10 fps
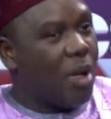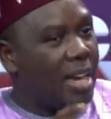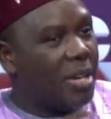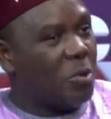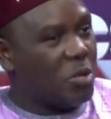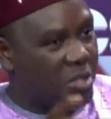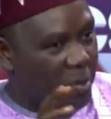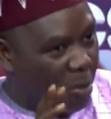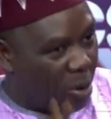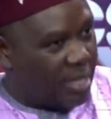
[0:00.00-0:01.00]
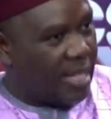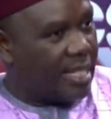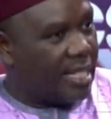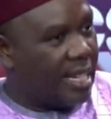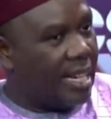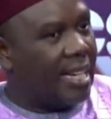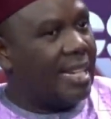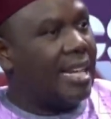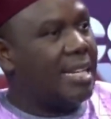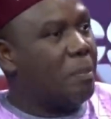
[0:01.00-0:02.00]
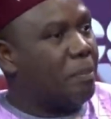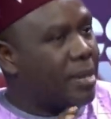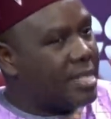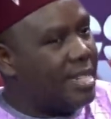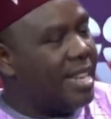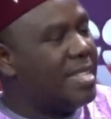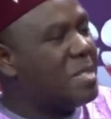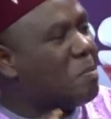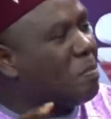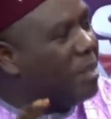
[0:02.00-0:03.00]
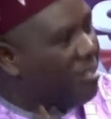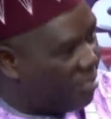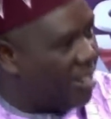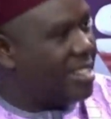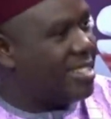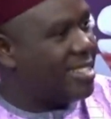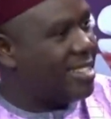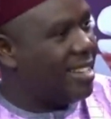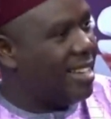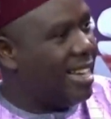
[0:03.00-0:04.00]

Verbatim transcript: where it was reported that the president's preference